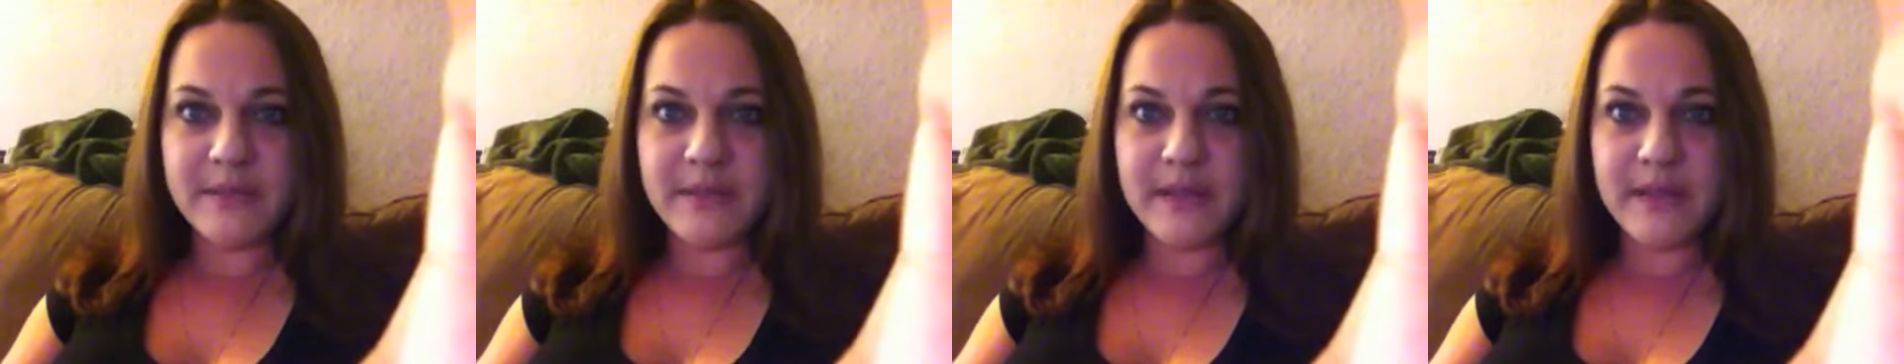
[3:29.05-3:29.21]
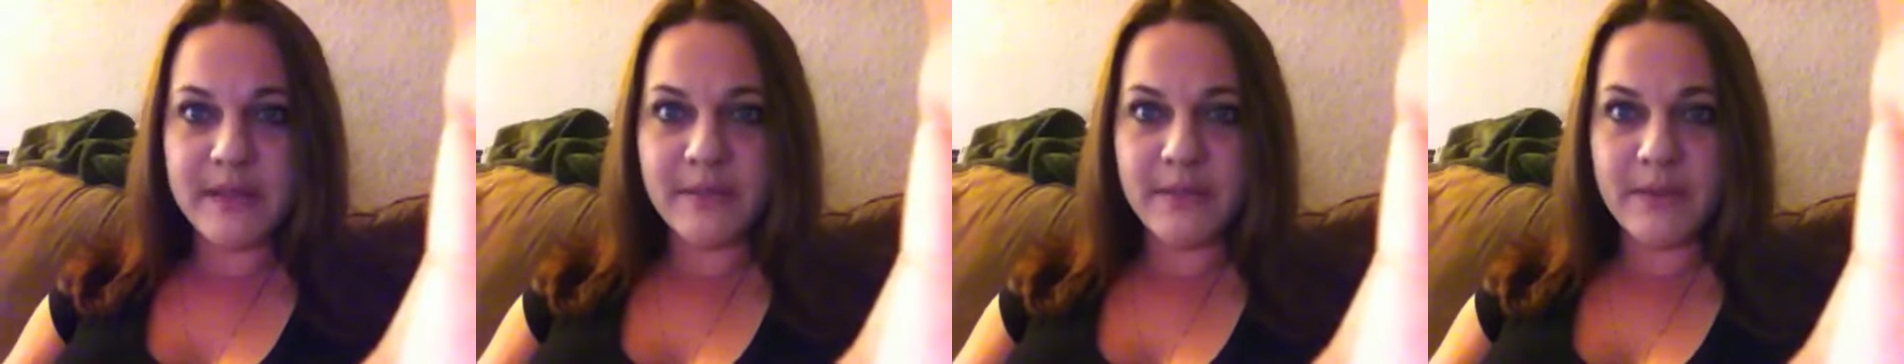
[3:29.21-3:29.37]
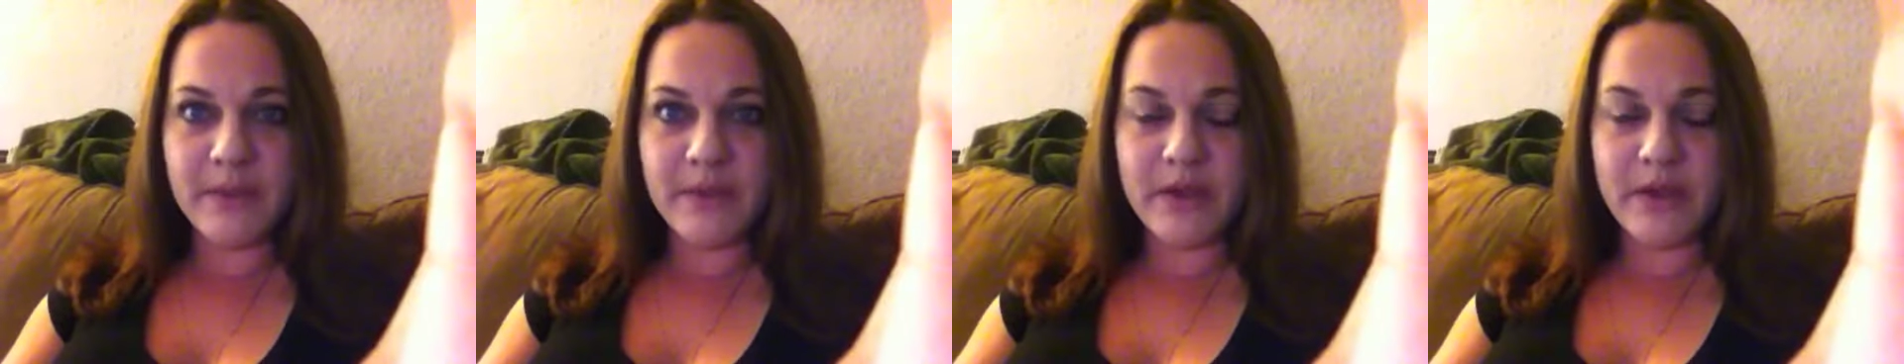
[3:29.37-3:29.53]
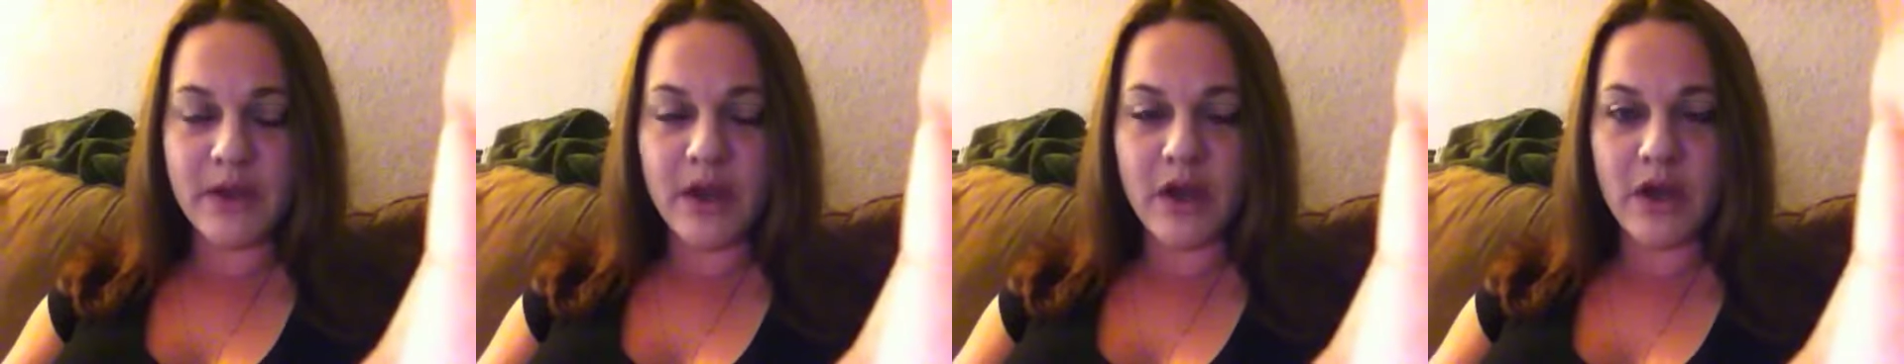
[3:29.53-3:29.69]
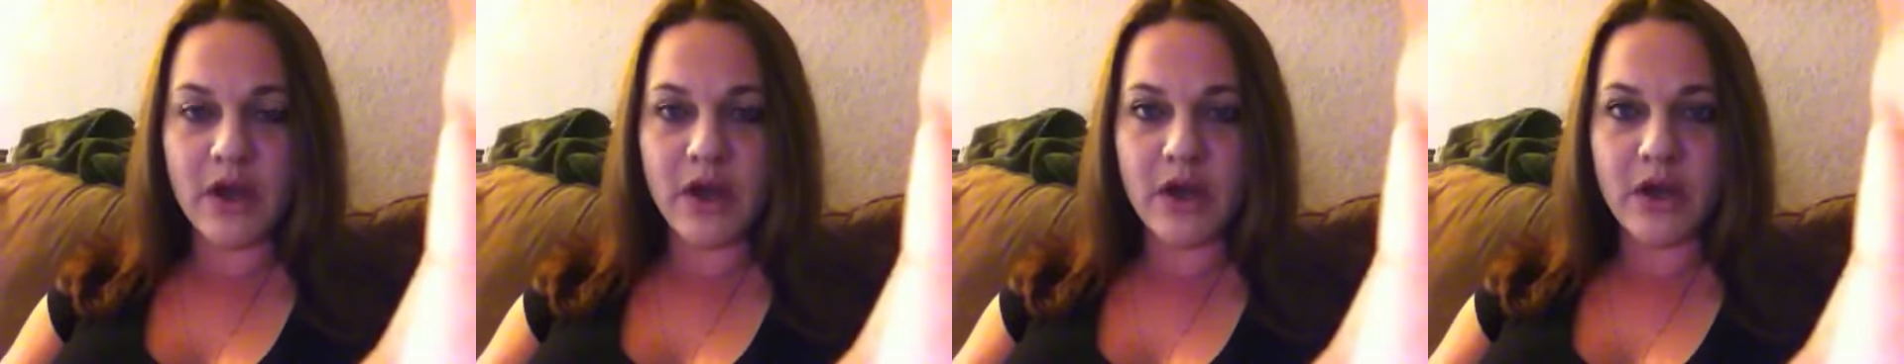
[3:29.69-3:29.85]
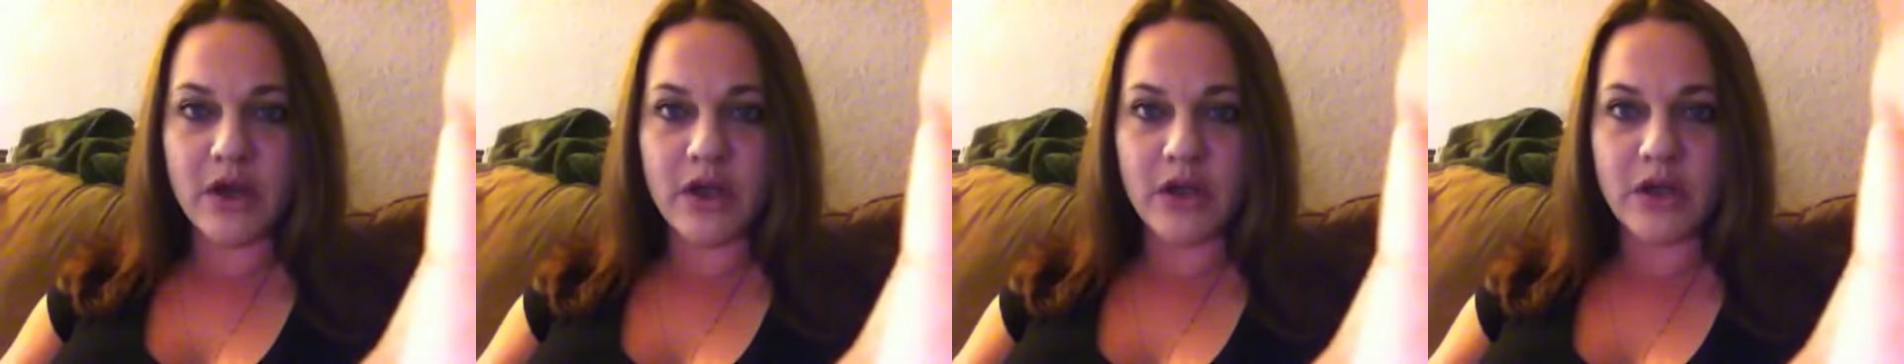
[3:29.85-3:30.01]
people
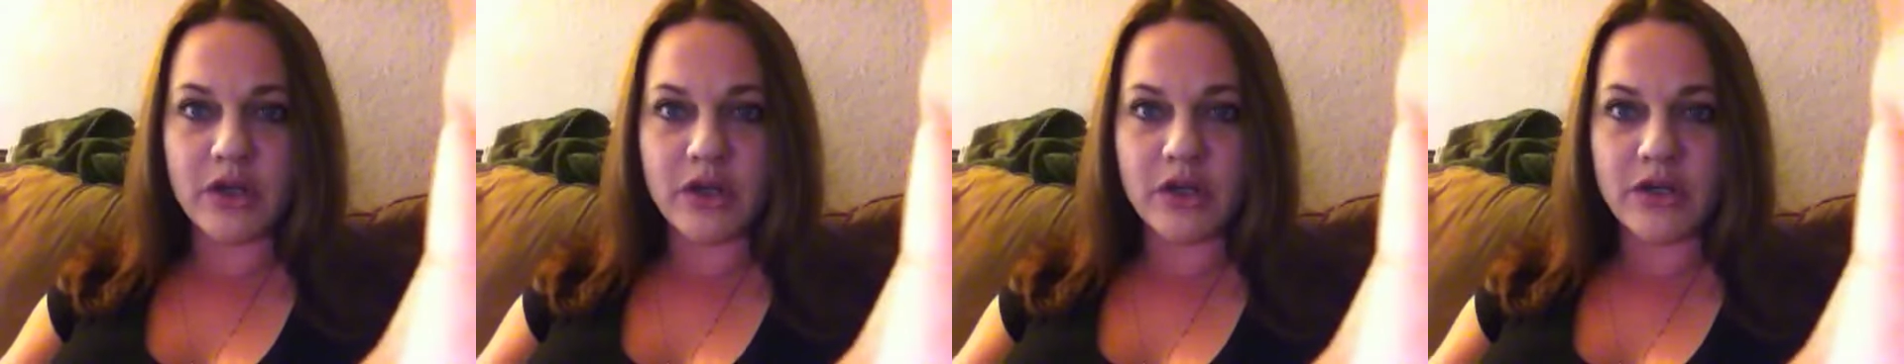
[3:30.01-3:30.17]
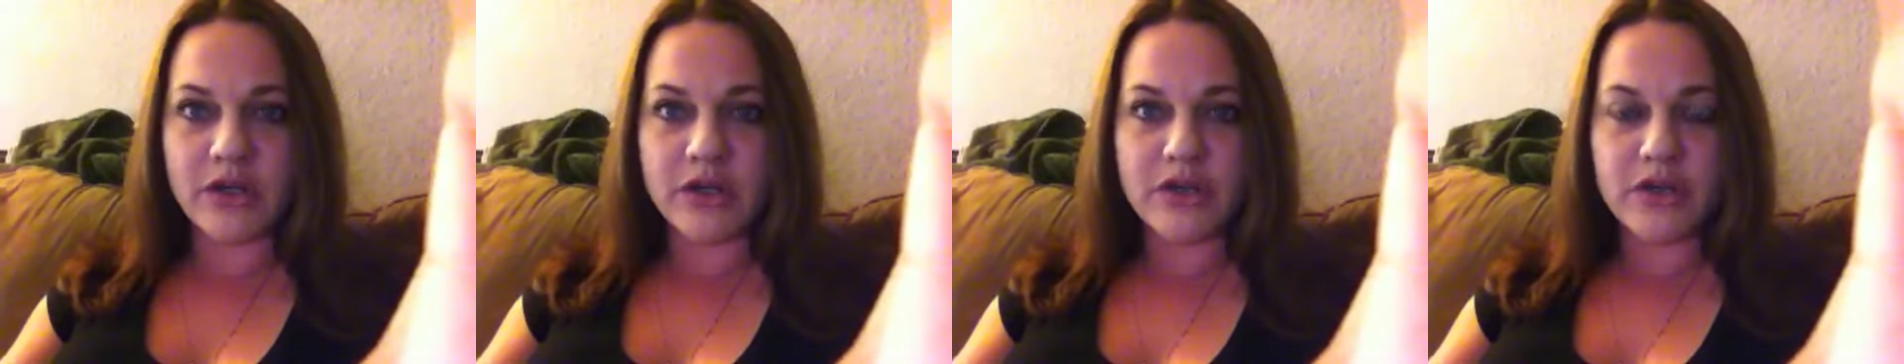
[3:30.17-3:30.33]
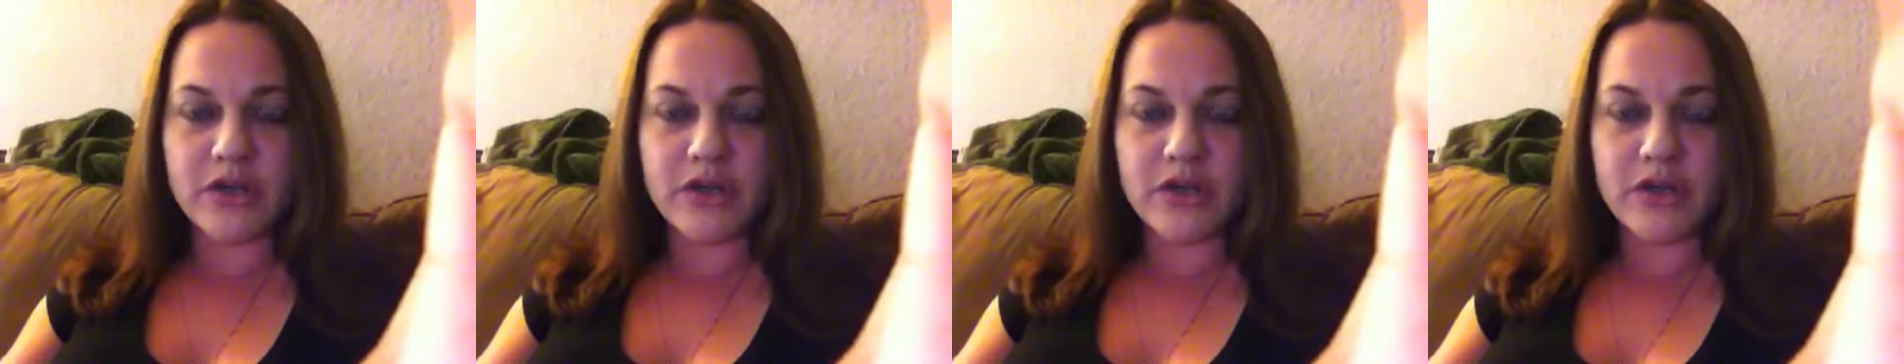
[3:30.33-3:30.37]
are